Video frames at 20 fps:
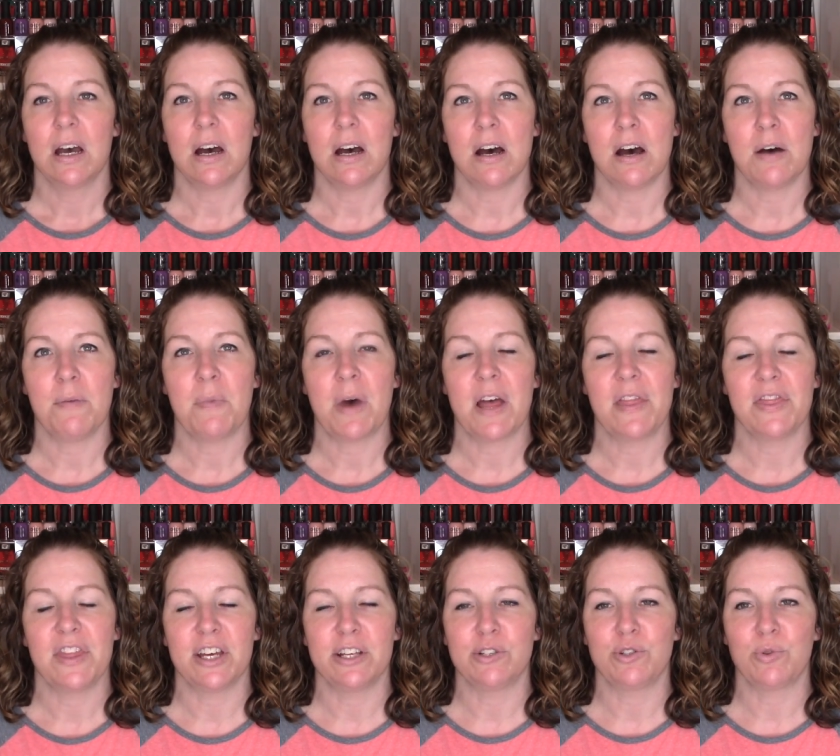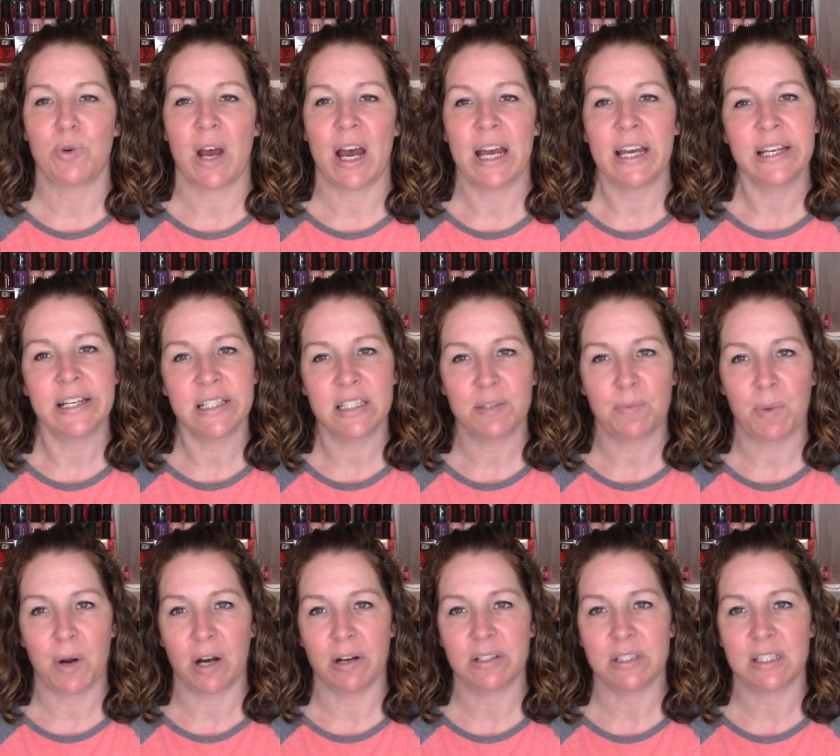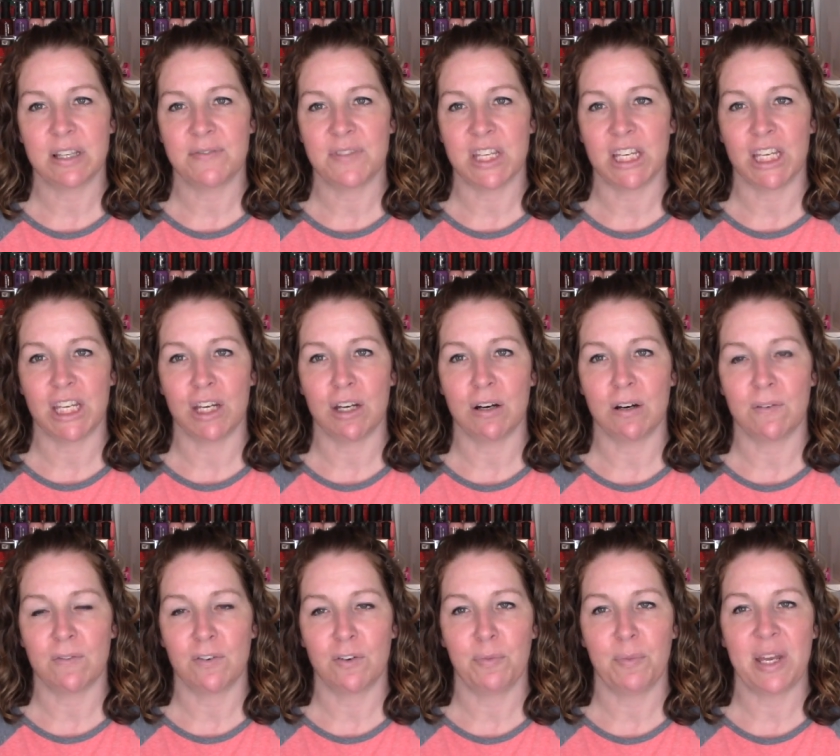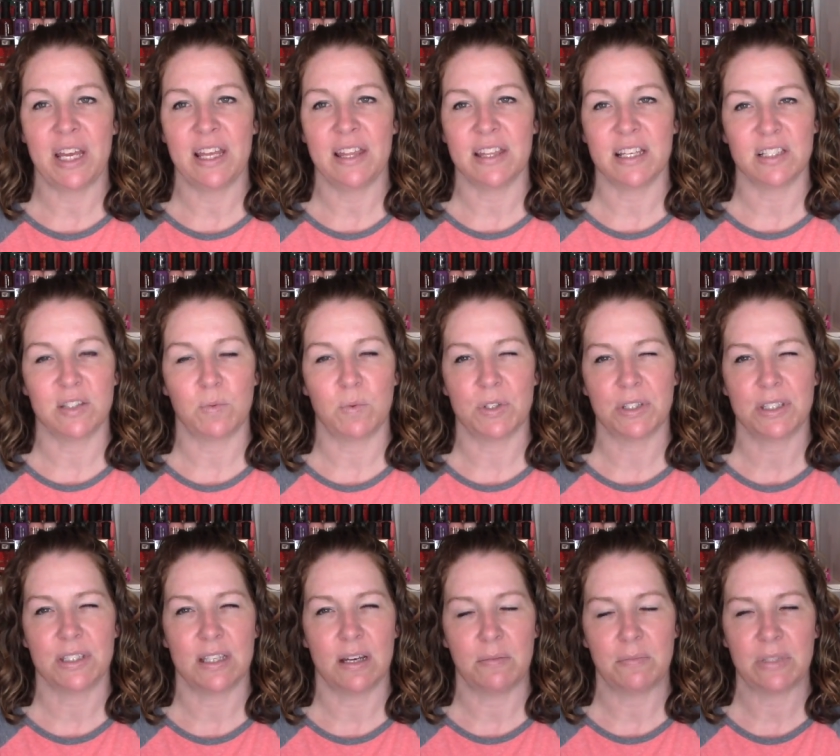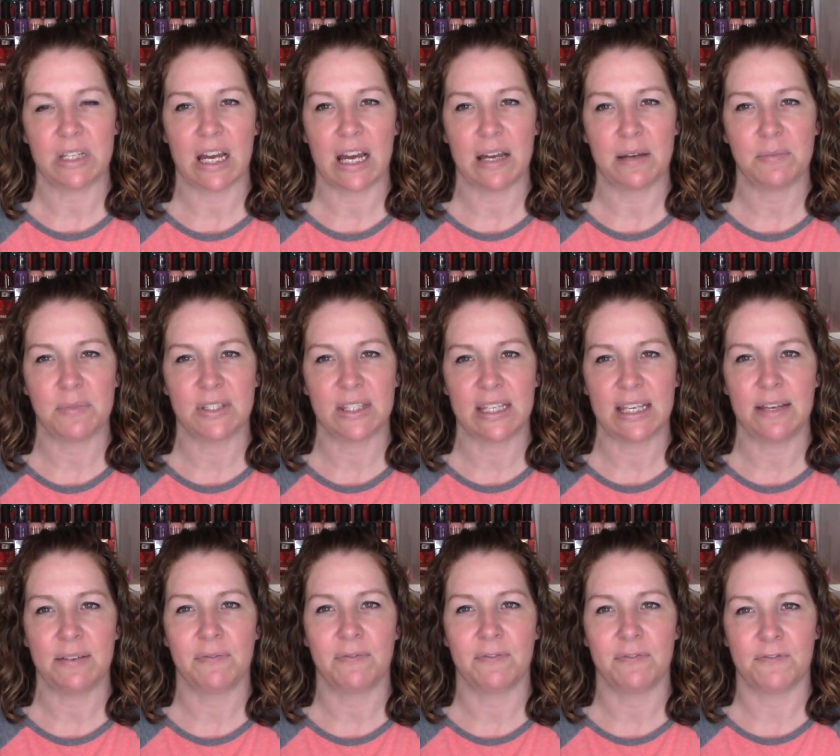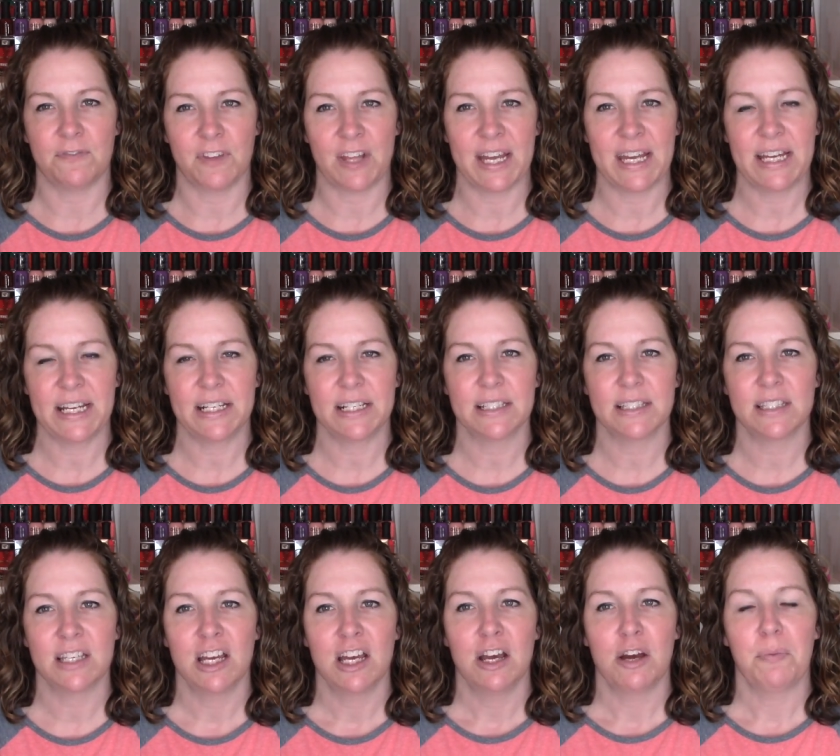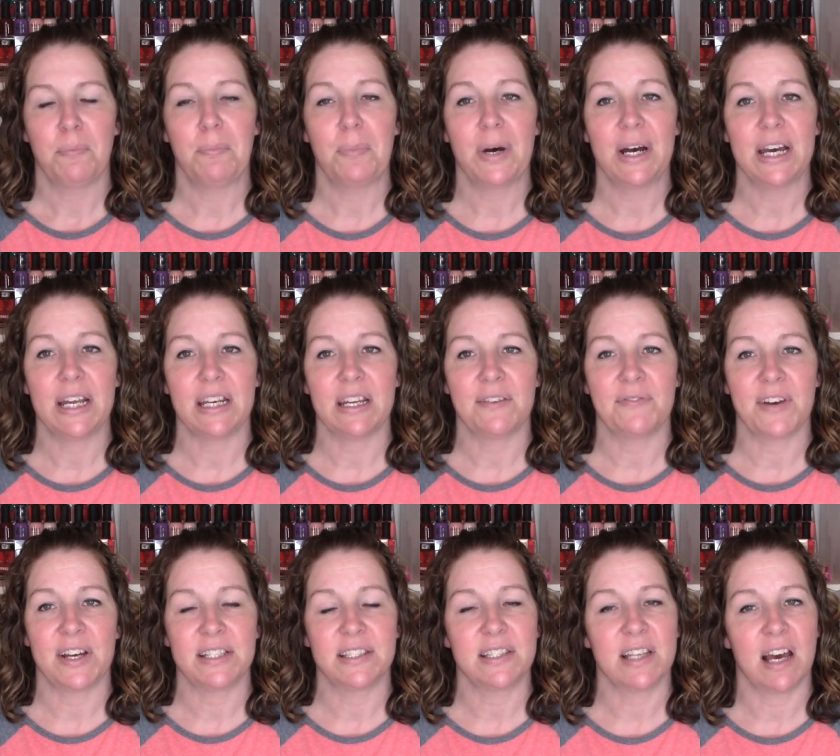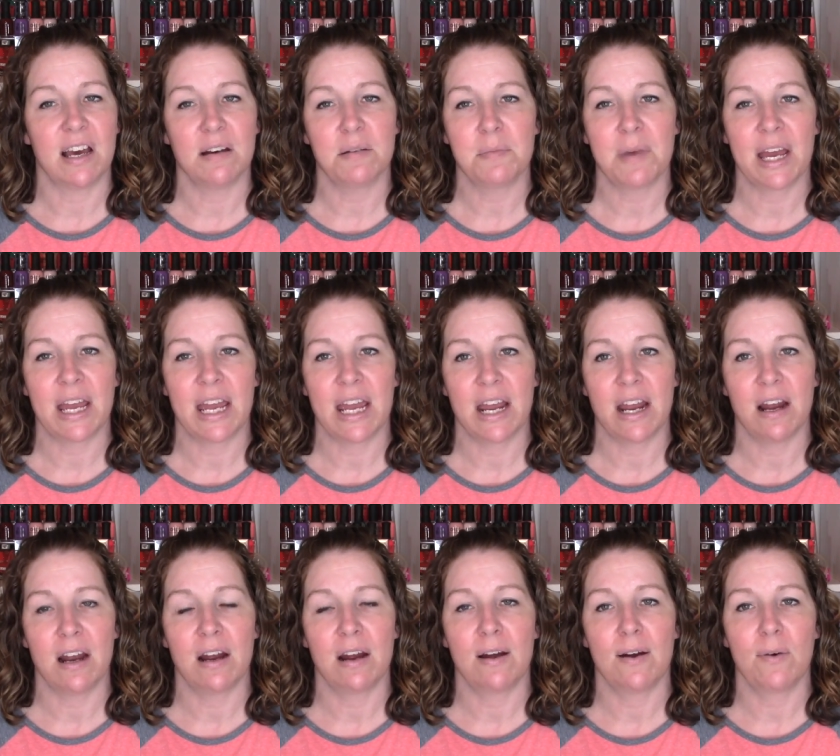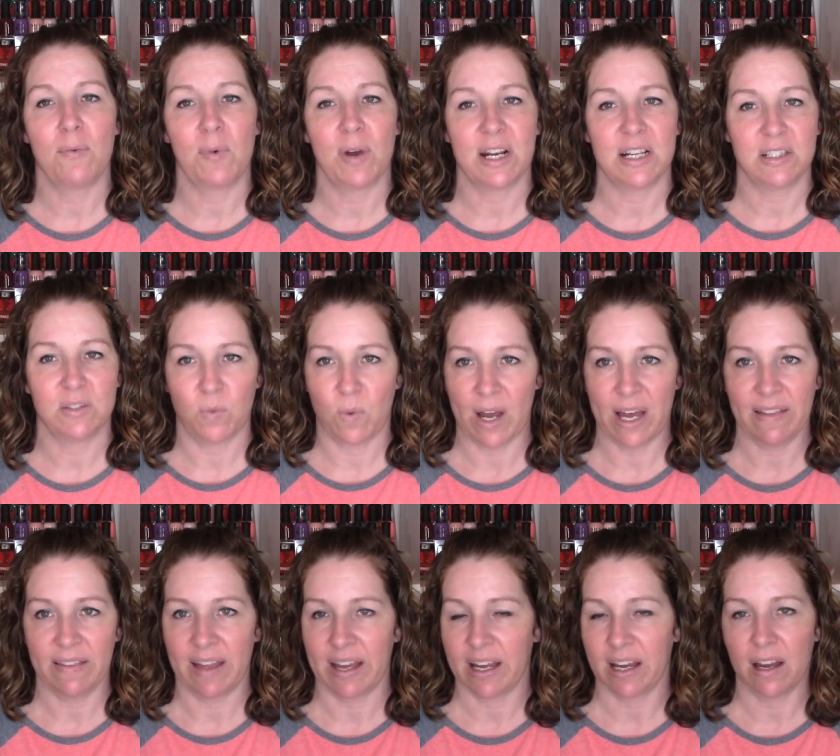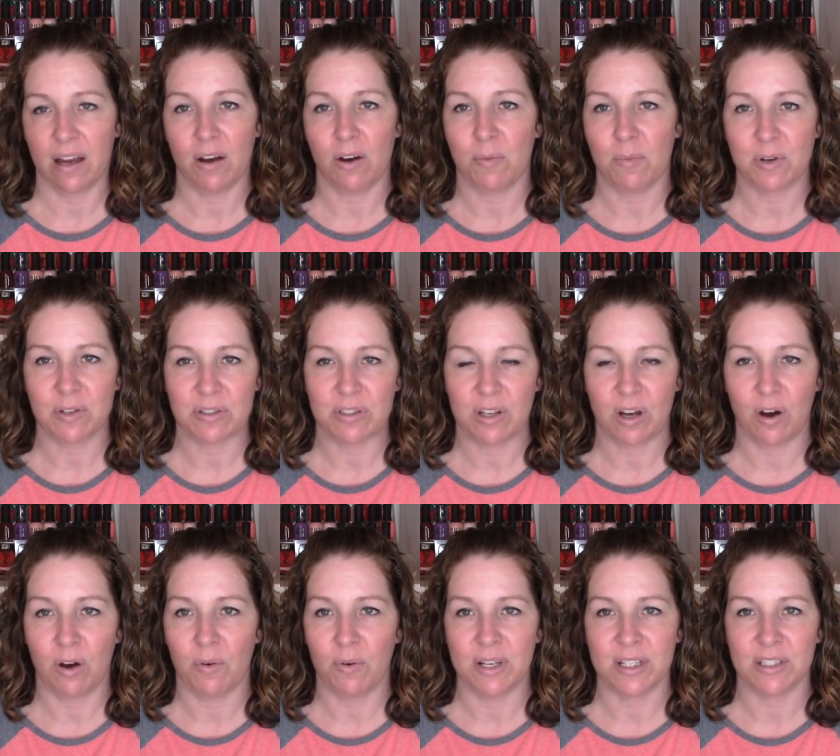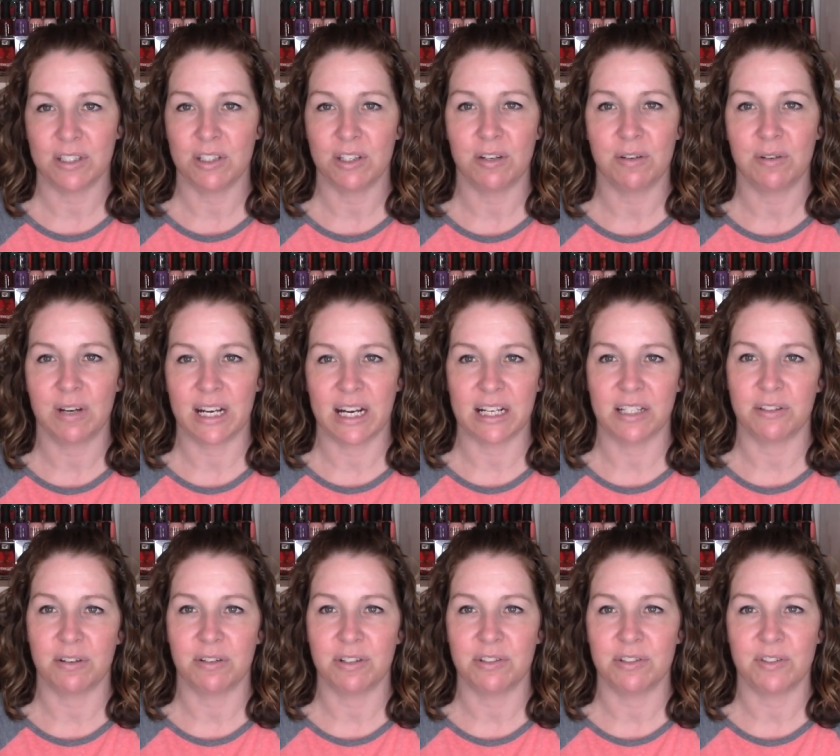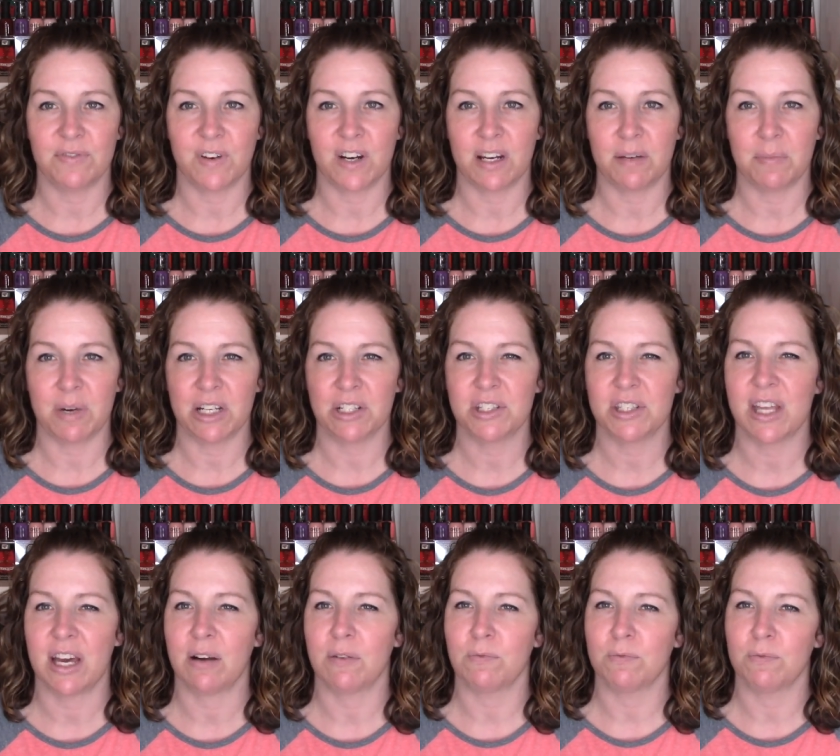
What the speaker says: The driest parts of the year for me, this will sometimes leave flakes, but if I style my hair when it's wet like I almost always do and I don't use very much, that